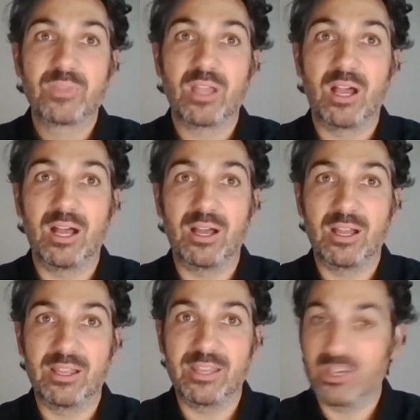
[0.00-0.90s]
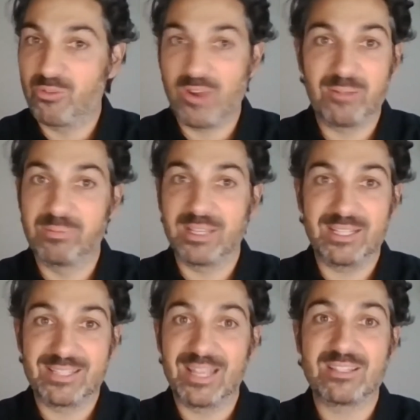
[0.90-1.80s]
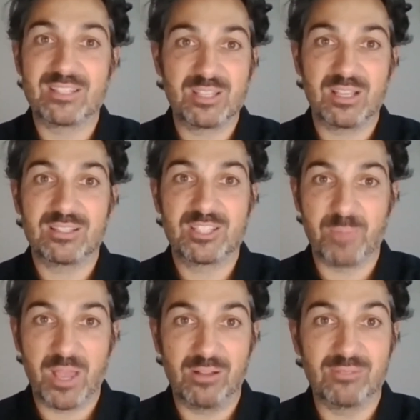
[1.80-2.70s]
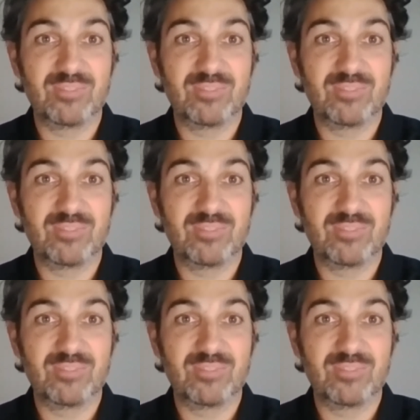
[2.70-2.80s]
uh, an incredibly intense smell